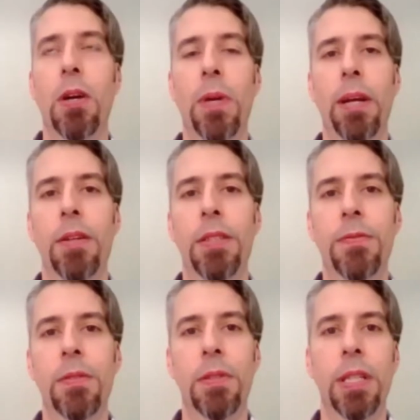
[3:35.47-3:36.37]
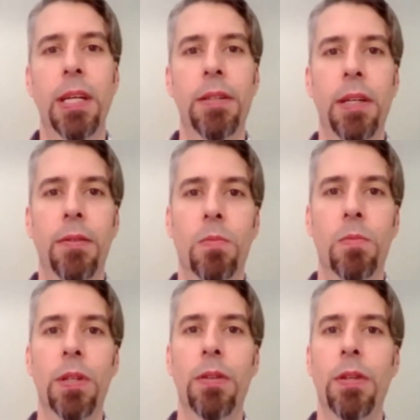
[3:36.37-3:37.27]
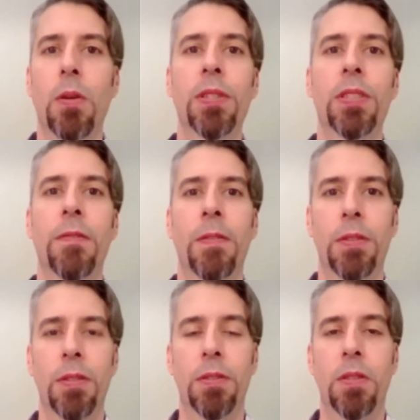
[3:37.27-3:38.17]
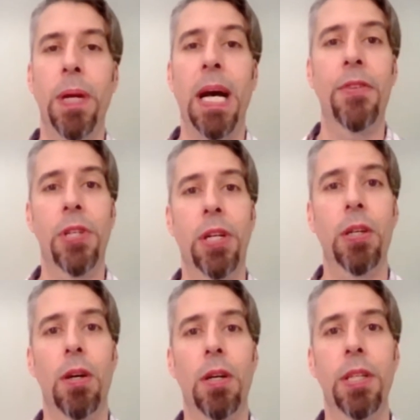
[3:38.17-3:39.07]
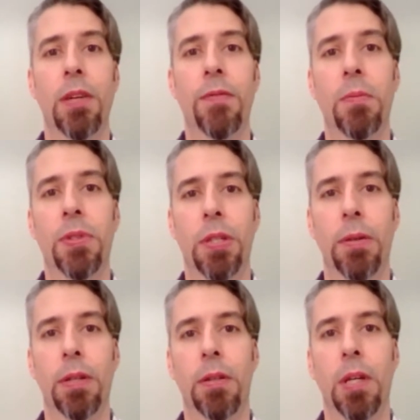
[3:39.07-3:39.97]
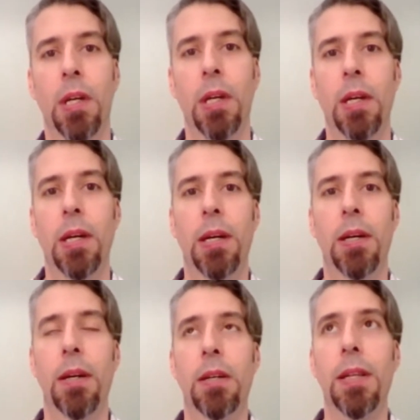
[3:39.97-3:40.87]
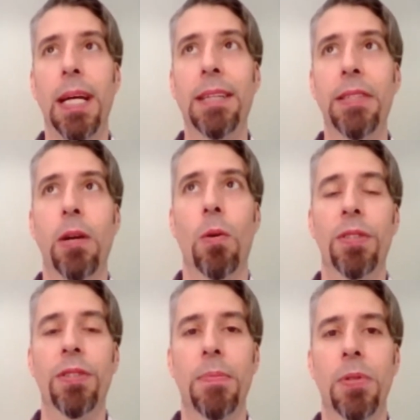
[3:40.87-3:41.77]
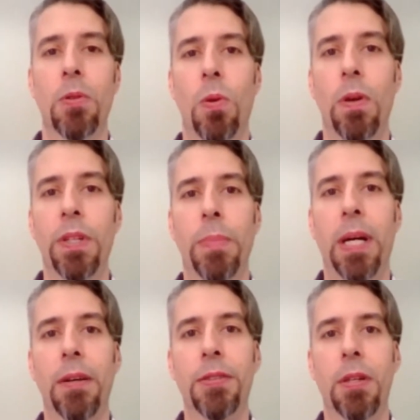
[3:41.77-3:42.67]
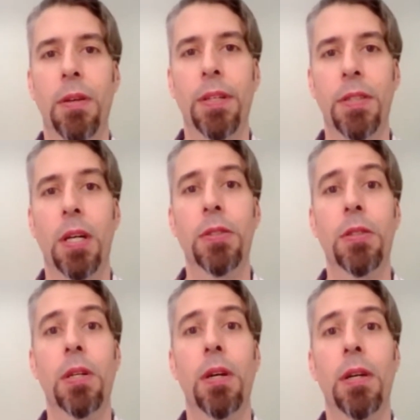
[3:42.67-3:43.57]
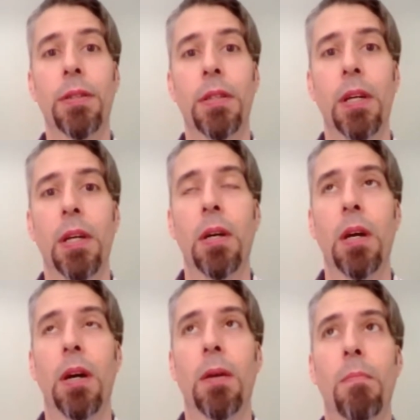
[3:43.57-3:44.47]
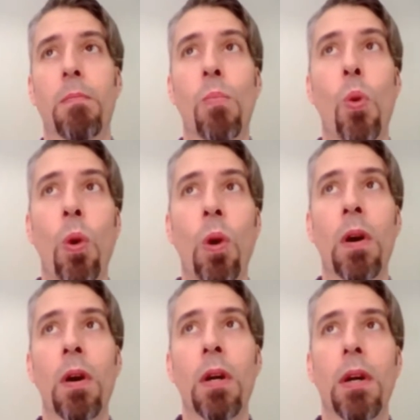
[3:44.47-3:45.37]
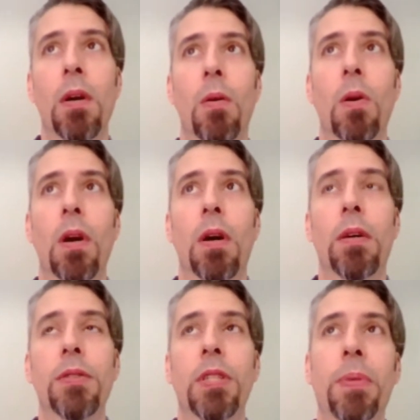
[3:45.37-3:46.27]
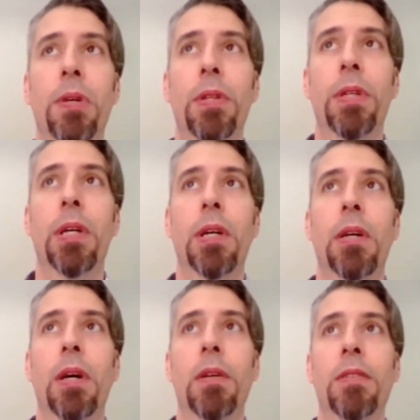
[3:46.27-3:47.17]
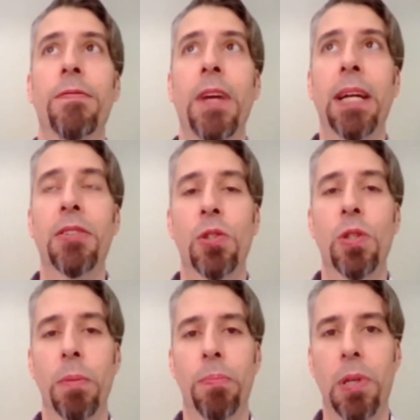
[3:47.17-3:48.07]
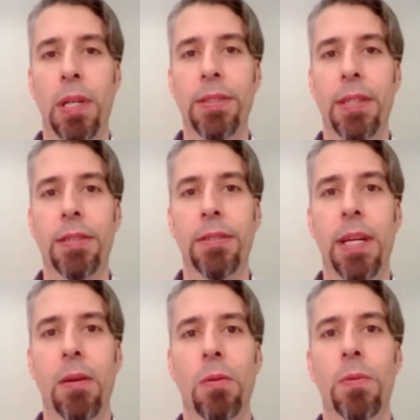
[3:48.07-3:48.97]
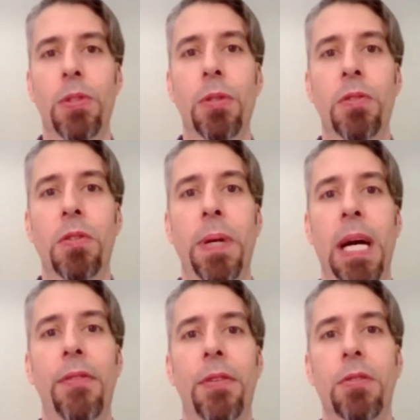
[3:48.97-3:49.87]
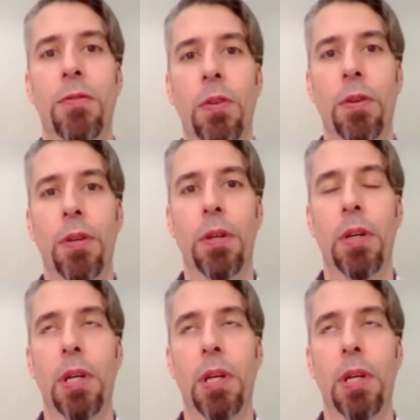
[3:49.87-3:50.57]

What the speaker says: regulated differently, and really the only difference is the pathogenic content of the material. A Class A or exceptional quality biosolid has undergone more or typically an advanced treatment process that will reduce the pathogens further.